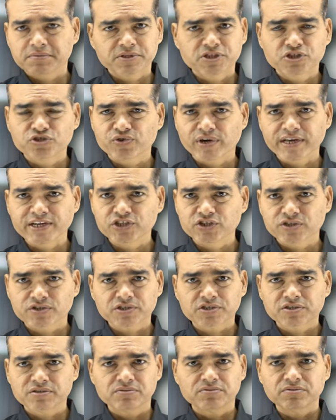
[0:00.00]

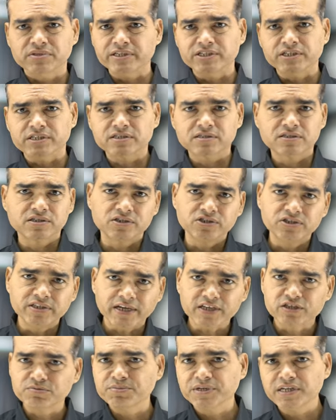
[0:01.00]
Strangers, they just
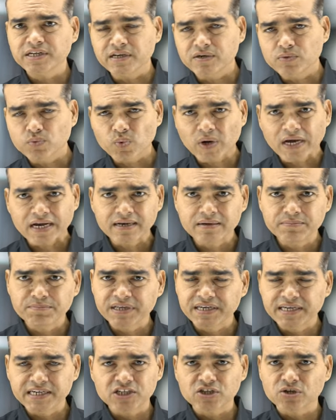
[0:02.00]
judge me in 1
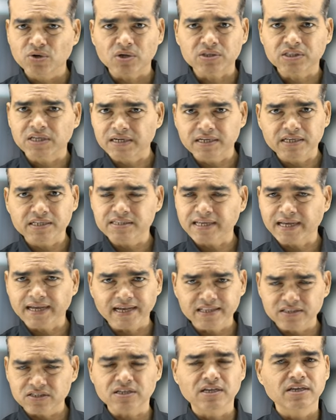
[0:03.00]
minute or 30
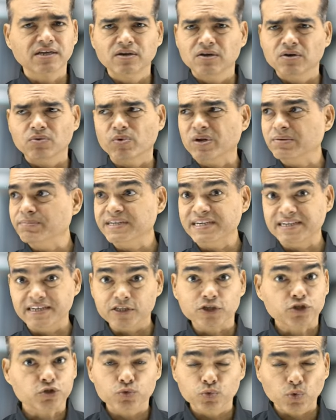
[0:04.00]
seconds. 1 minute
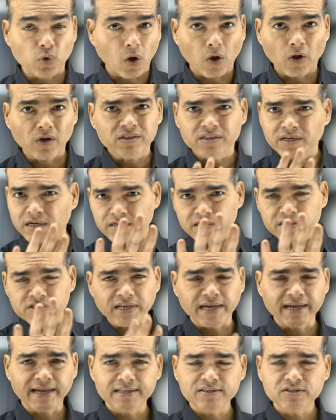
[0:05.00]
is too long, 30
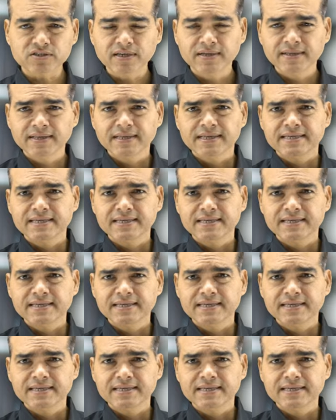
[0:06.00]
seconds.